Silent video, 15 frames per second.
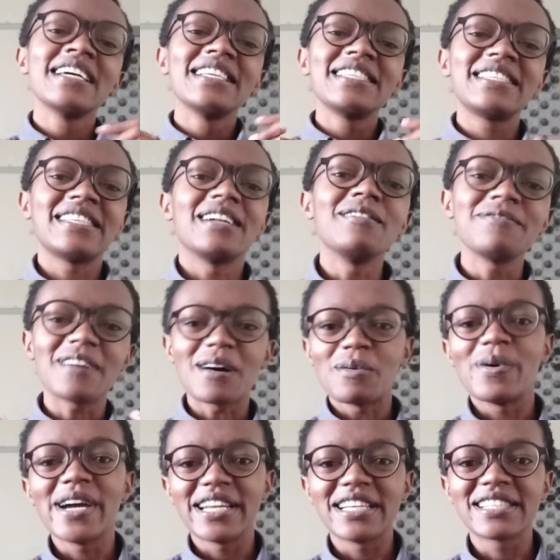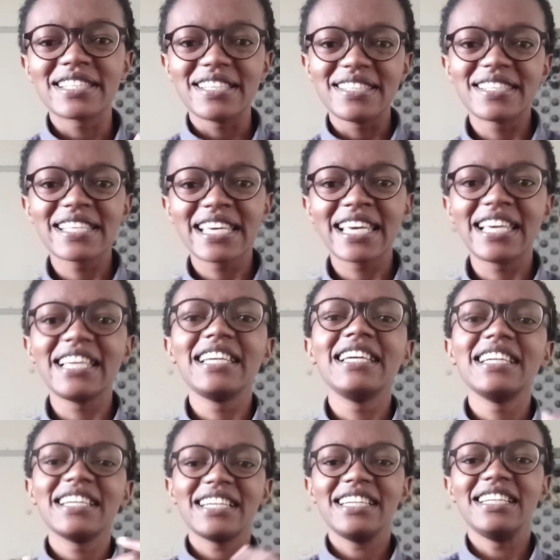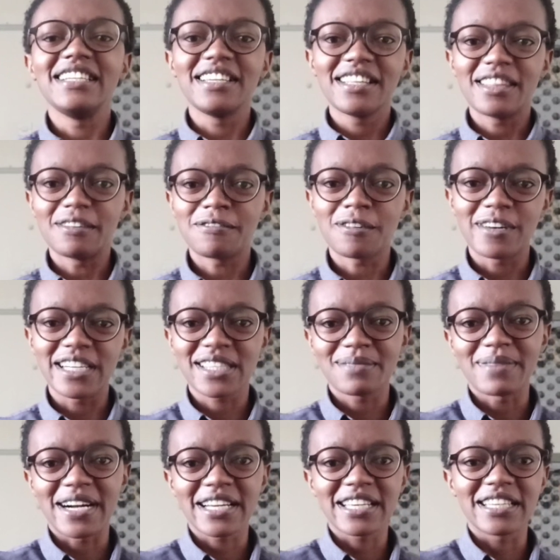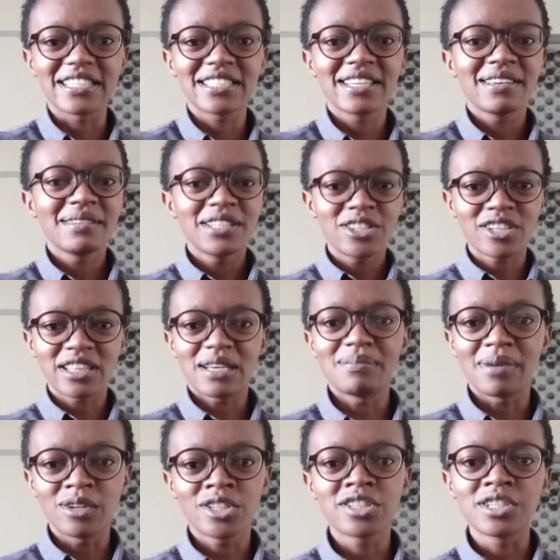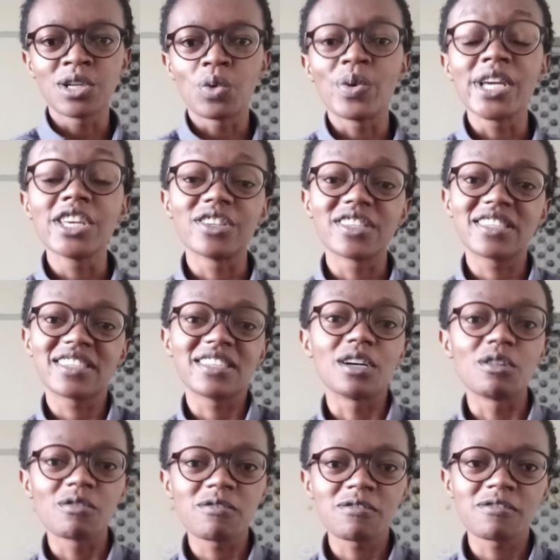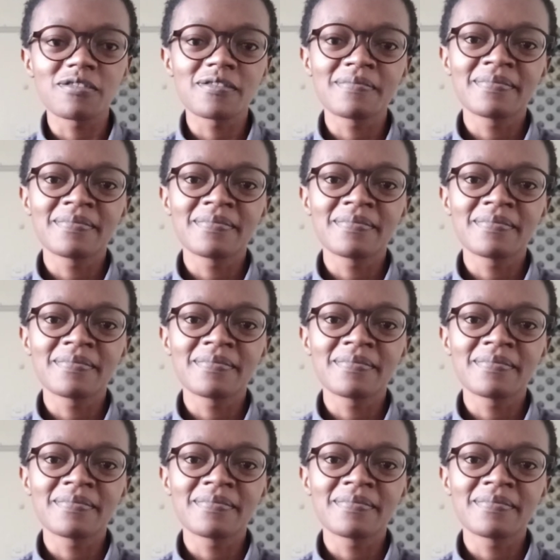Self-awareness is key in the Forex market. It's all about knowing yourself.